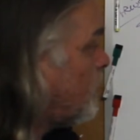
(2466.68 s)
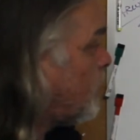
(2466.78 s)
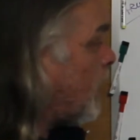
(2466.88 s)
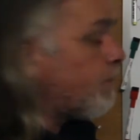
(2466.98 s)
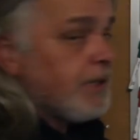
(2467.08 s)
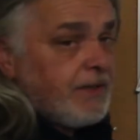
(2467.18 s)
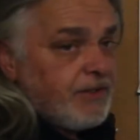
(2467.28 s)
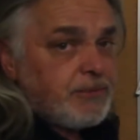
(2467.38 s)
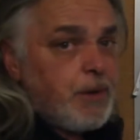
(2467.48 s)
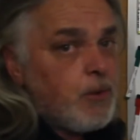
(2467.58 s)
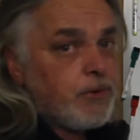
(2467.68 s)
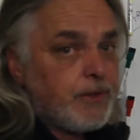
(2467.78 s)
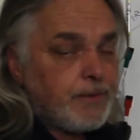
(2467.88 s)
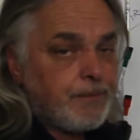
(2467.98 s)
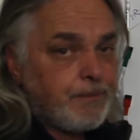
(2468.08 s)
I believe it's both.
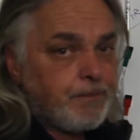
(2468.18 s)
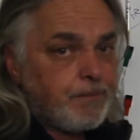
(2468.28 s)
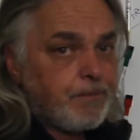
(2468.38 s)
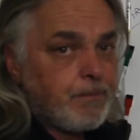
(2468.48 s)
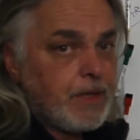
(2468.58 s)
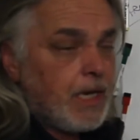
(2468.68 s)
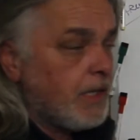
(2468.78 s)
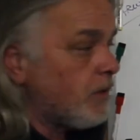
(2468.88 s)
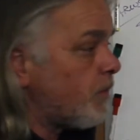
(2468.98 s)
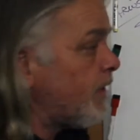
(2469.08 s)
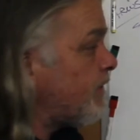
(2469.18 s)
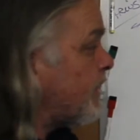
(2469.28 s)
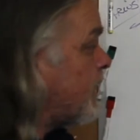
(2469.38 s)
And the reason